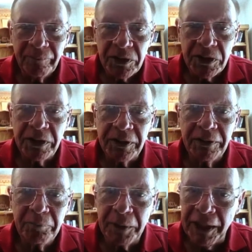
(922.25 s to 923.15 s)
She
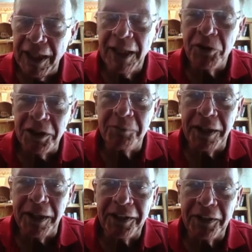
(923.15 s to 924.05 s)
became the
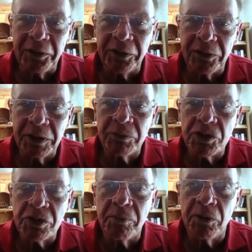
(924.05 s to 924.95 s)
main character. She
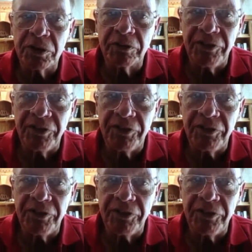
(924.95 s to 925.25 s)
was the most